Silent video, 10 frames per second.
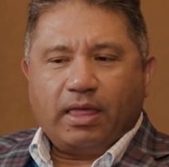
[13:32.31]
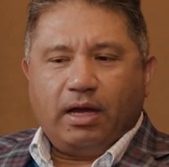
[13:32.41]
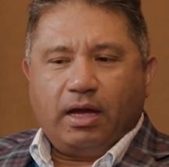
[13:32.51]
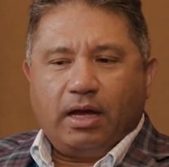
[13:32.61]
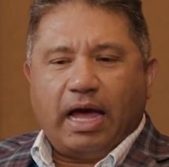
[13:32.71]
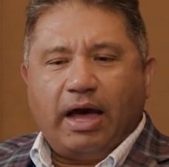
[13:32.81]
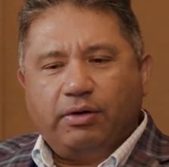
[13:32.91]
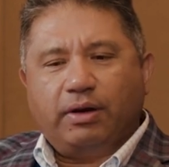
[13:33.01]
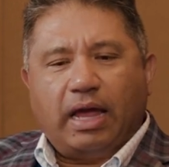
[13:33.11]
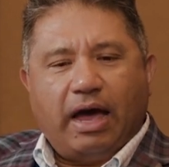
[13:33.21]
uh,
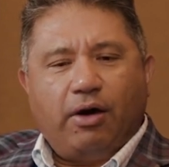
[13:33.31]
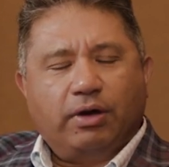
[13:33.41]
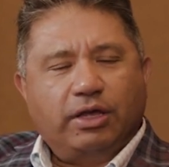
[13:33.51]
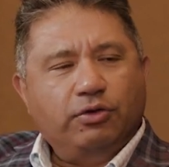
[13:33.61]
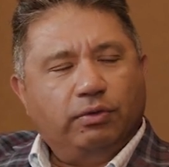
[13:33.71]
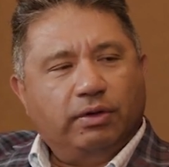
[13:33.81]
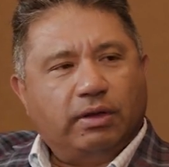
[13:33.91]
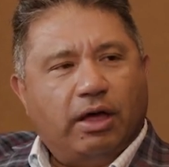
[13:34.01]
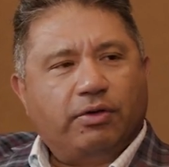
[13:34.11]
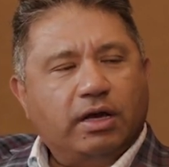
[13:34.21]
how how can you
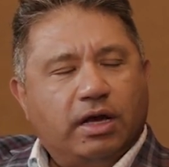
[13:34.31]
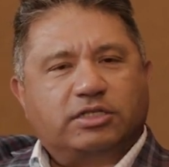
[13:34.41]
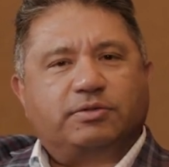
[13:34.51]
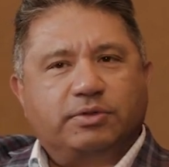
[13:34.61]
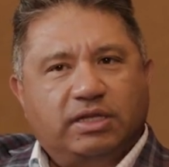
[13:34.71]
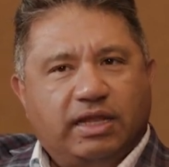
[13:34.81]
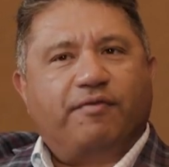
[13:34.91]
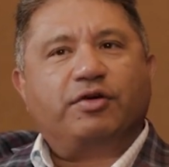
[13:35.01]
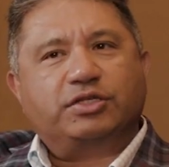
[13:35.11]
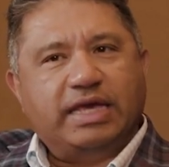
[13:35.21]
how can customers
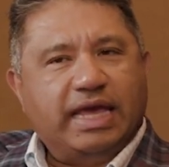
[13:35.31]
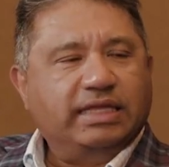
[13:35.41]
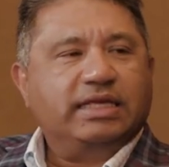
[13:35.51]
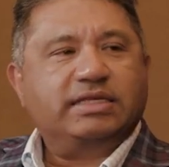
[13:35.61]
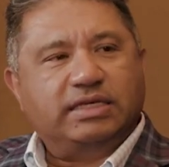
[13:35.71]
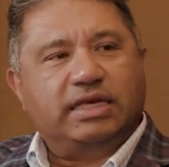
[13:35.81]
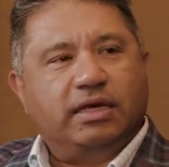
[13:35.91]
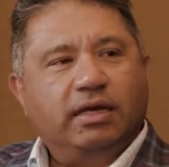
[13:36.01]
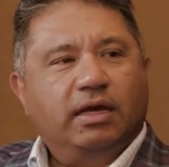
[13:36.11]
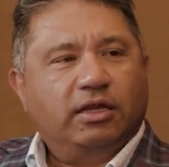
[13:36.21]
leverage the
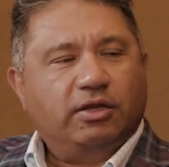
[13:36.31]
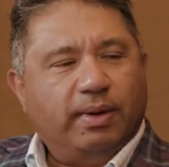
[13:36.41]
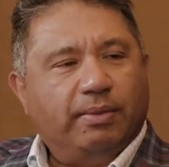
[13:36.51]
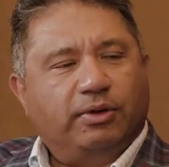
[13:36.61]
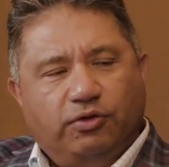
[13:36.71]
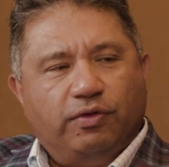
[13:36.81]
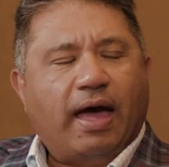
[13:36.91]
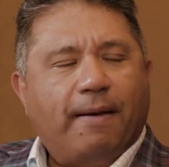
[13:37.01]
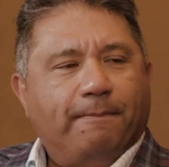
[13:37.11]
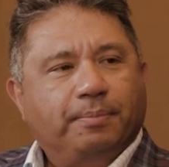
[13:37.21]
ATC to be able to do that?